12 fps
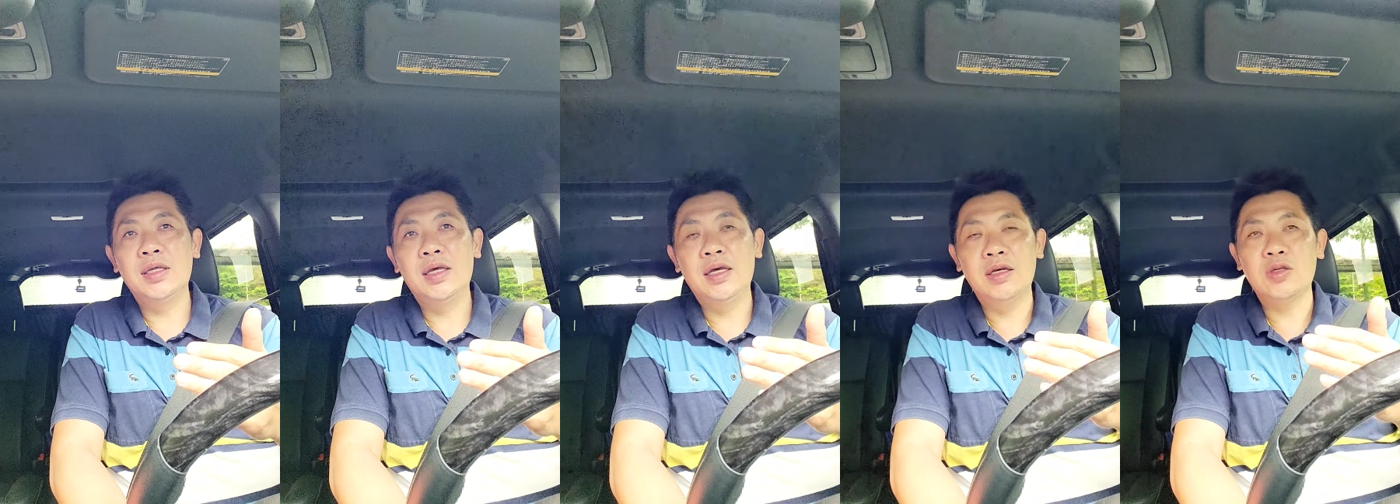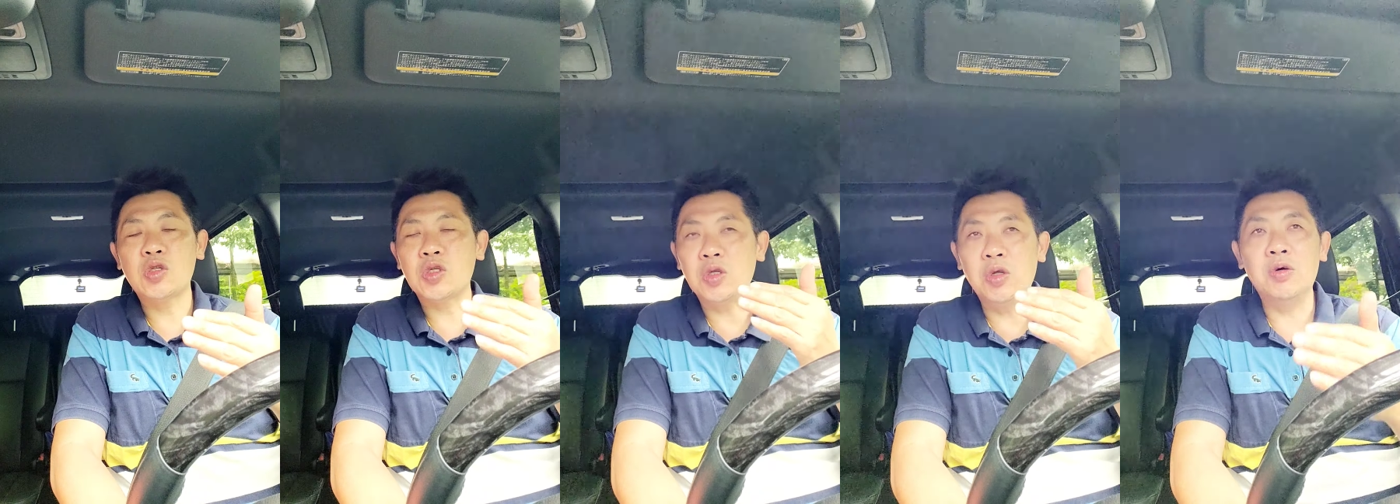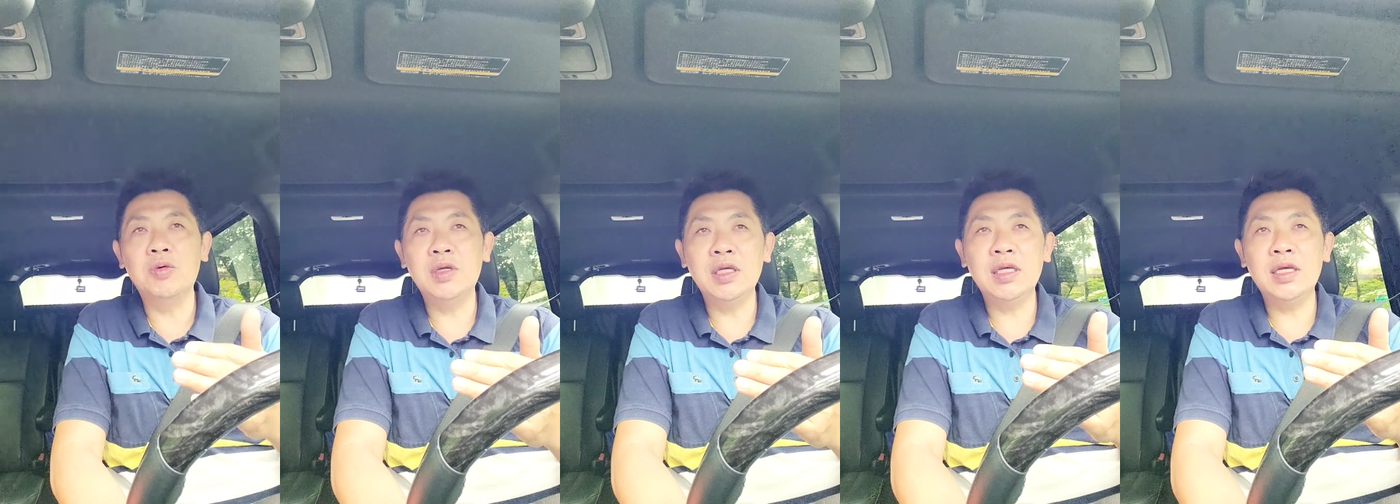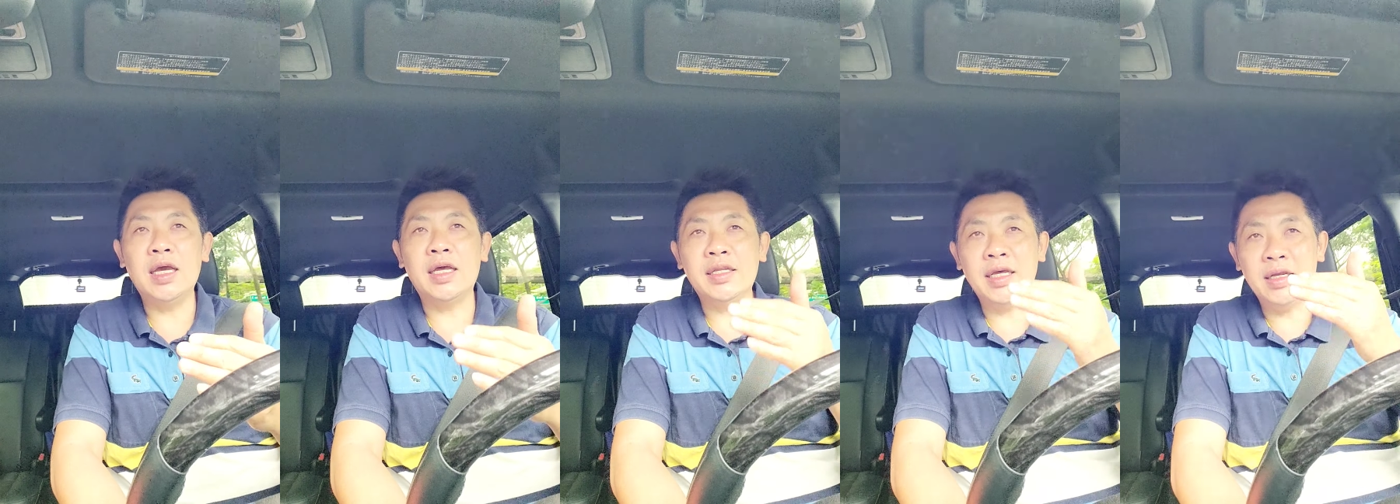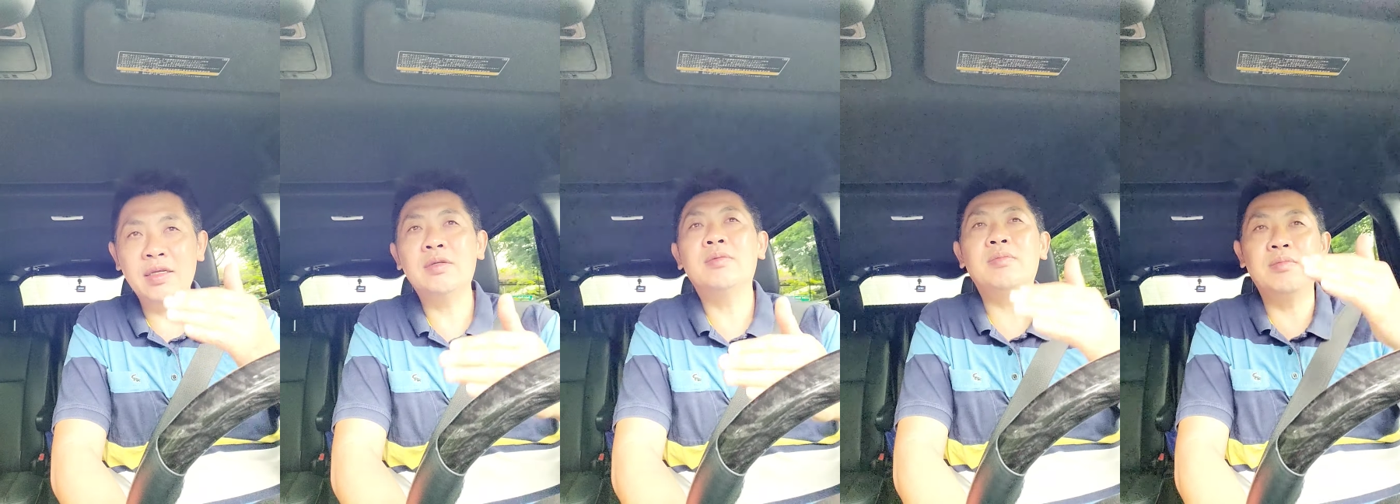slowly and
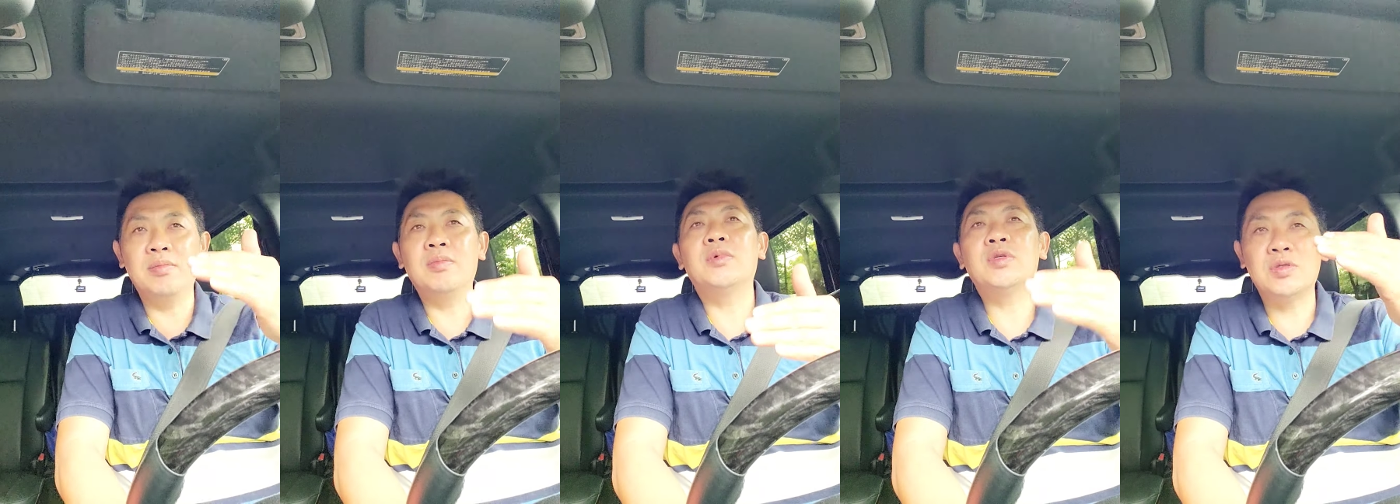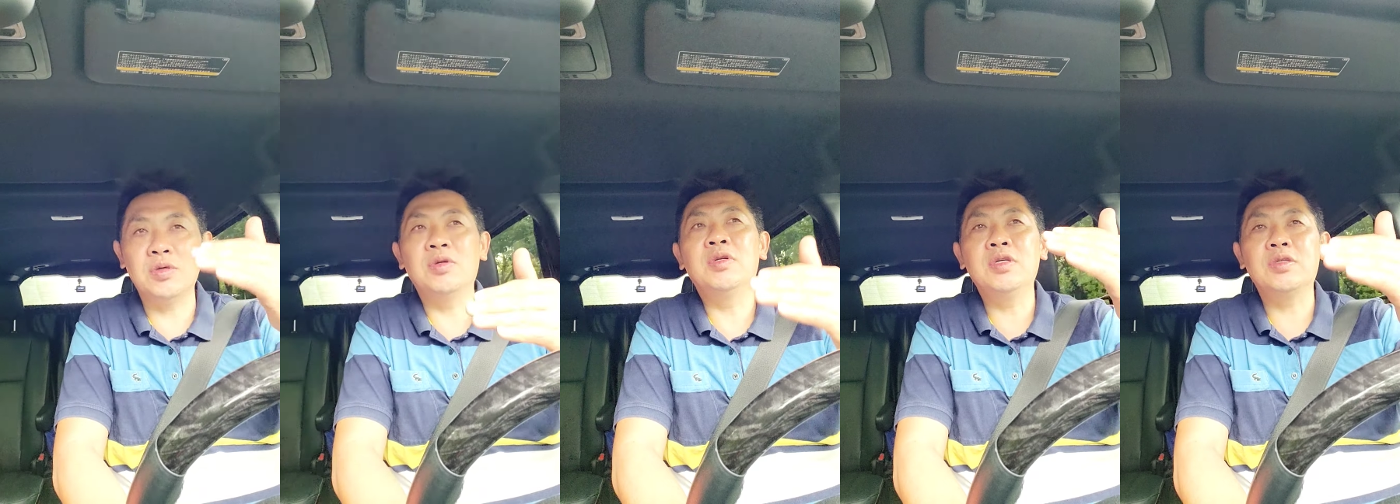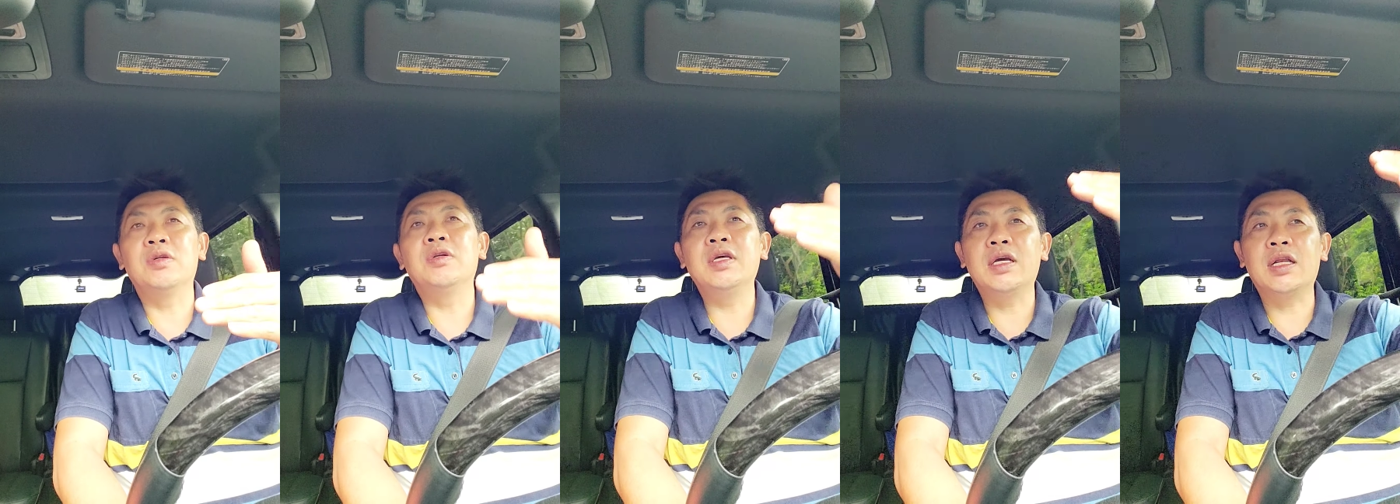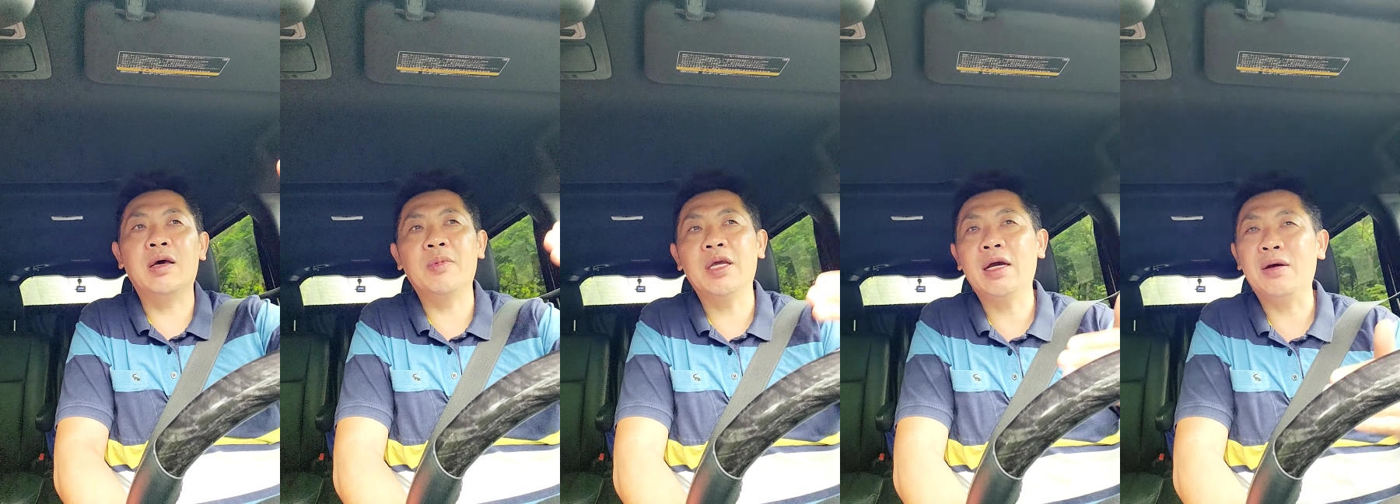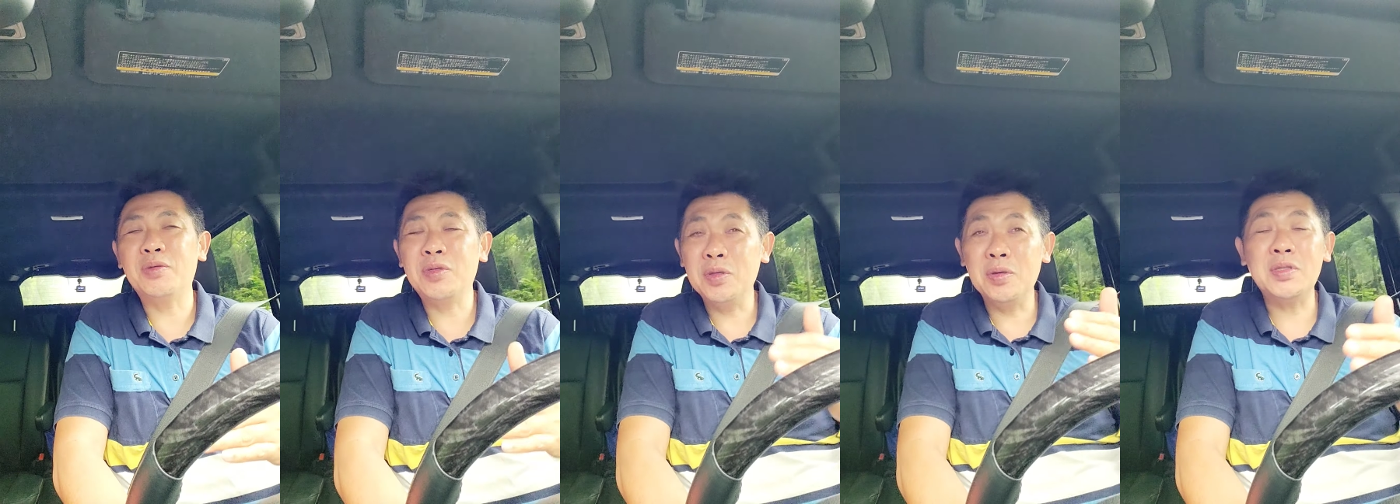then slowly climbing up.
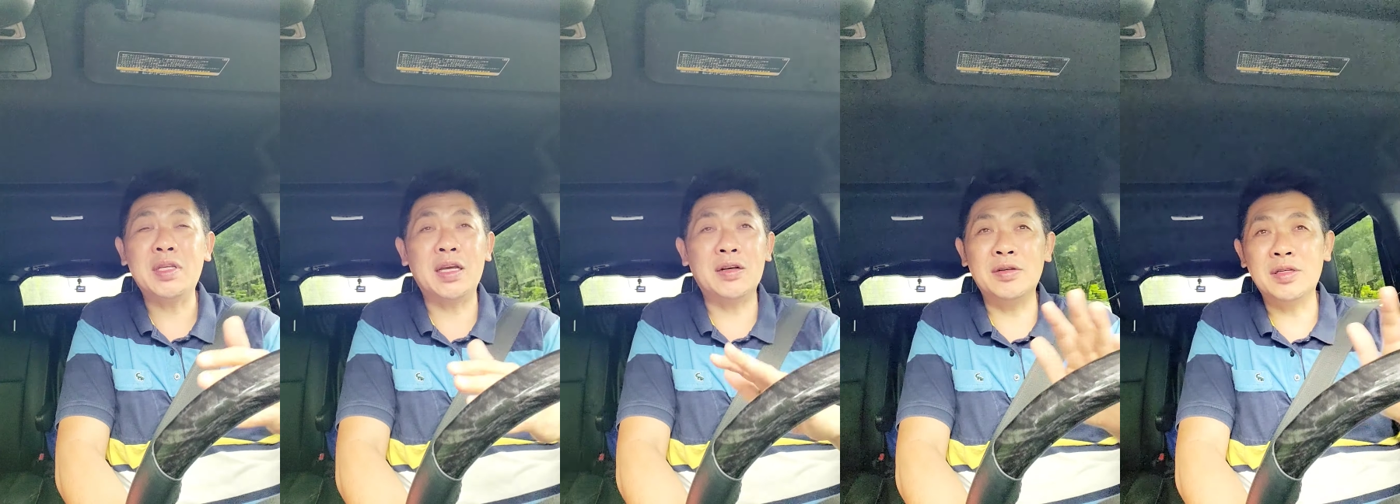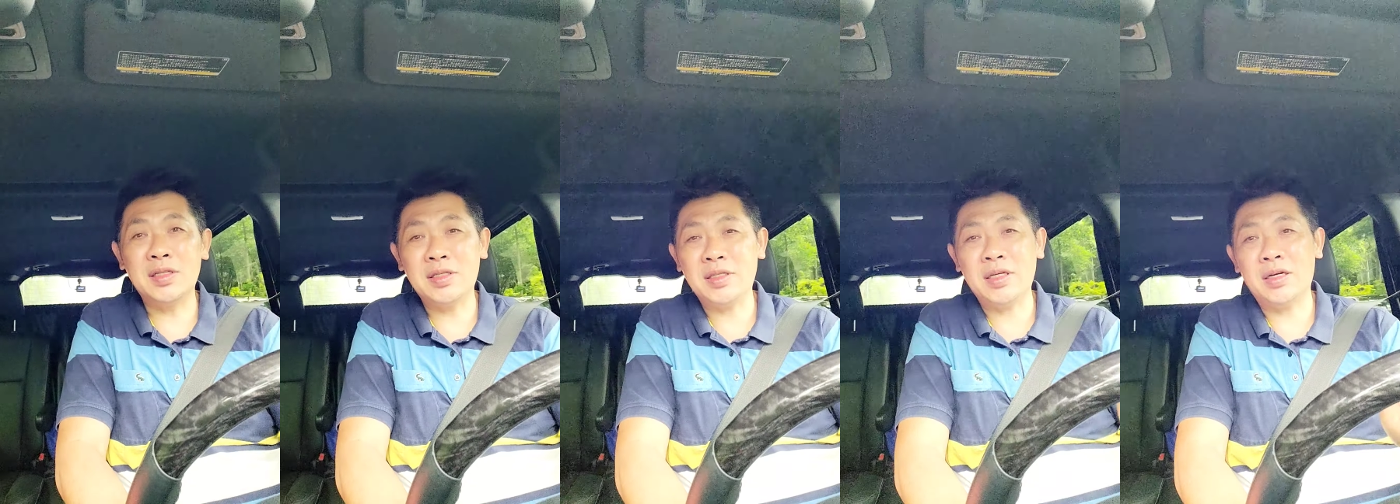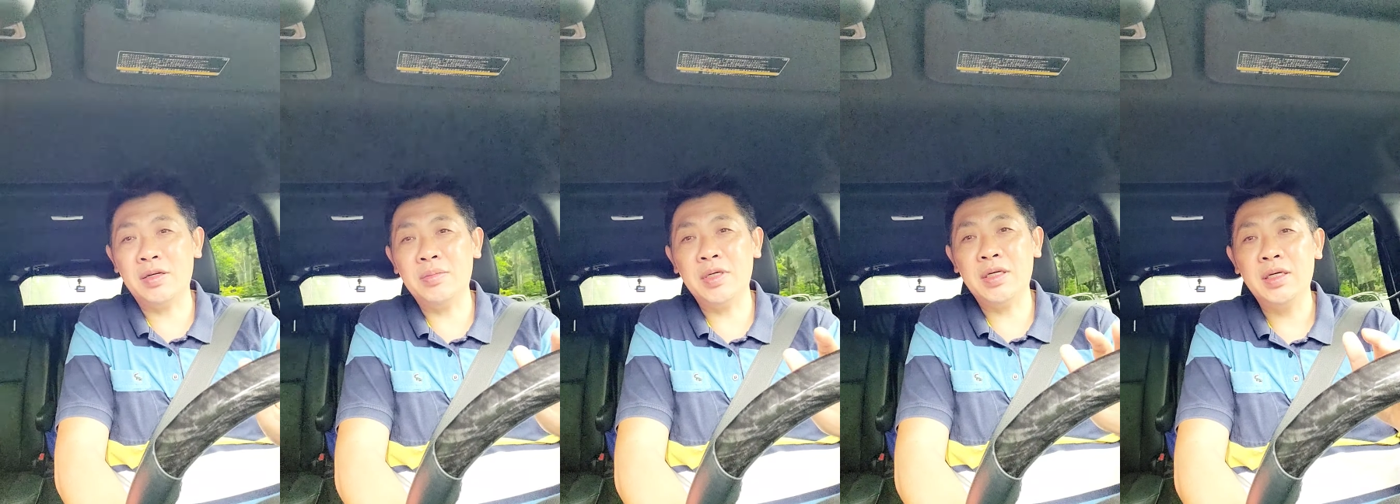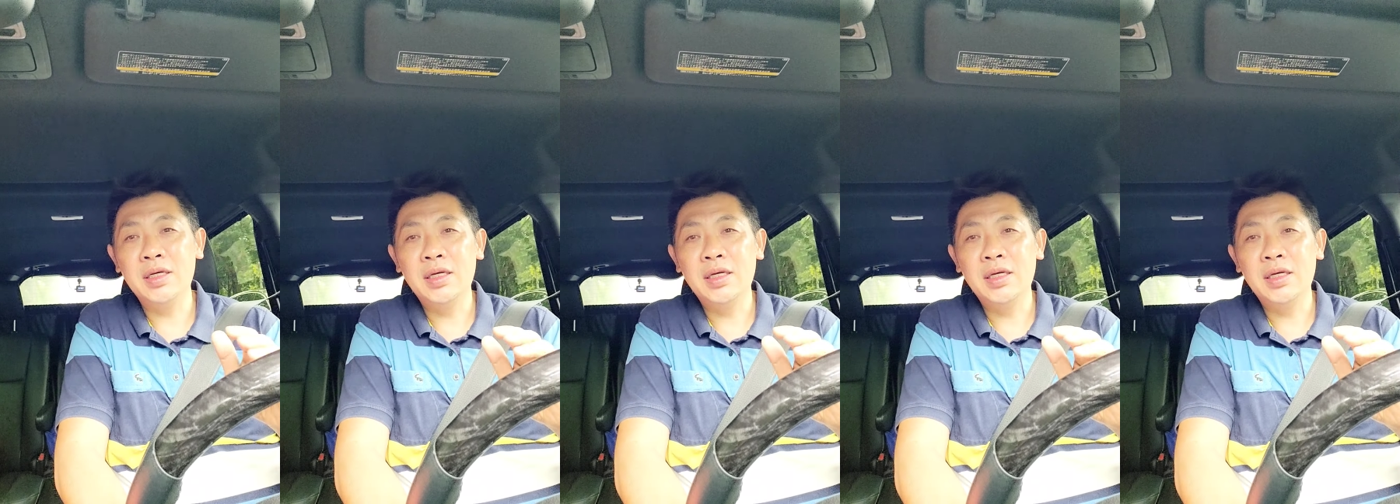So those aircon is terrible.